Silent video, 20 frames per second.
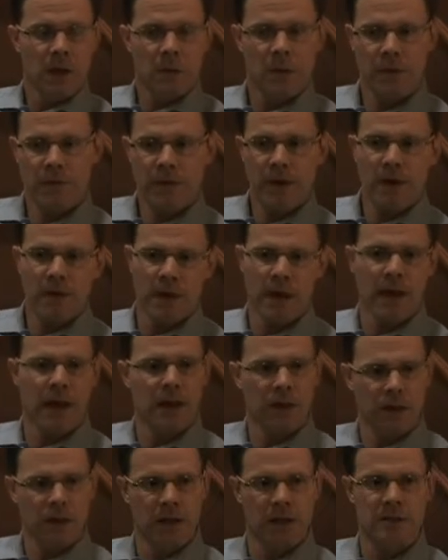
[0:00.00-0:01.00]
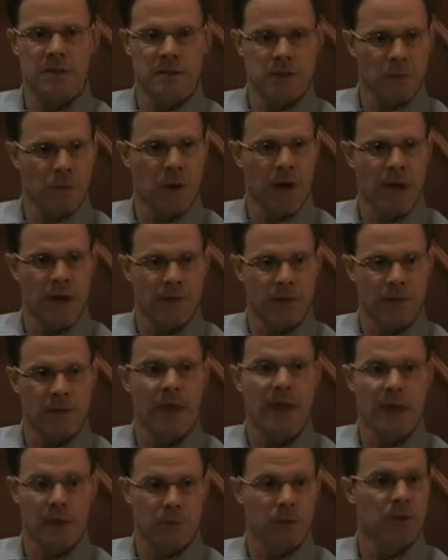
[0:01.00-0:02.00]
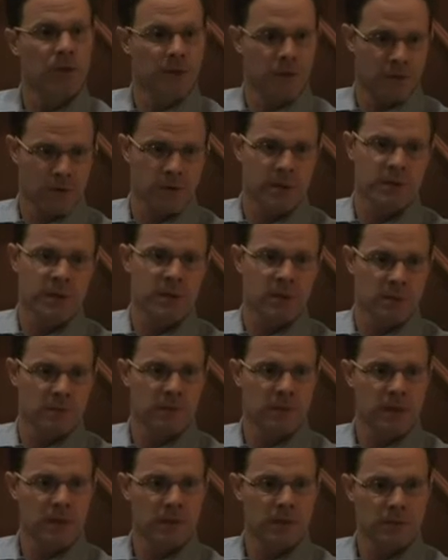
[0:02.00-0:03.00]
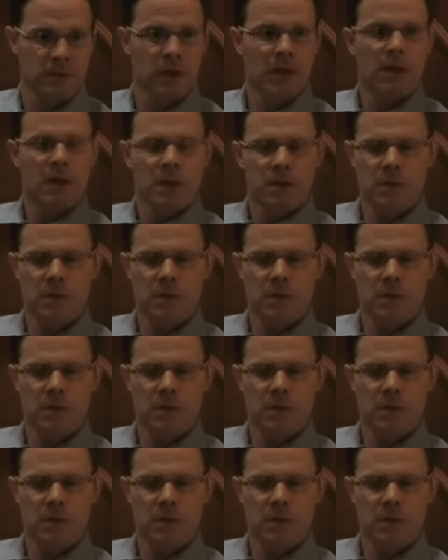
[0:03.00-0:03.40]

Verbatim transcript: we found that analytics is a way that they can really differentiate themselves. Really?